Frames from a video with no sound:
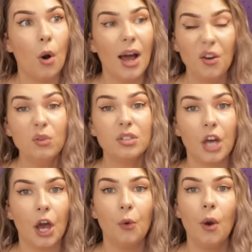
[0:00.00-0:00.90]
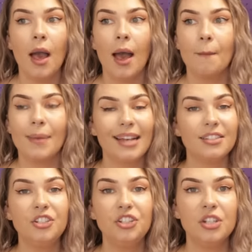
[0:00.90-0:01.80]
And also,
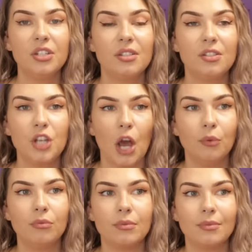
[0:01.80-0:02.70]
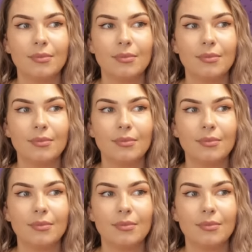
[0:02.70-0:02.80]
passengers don't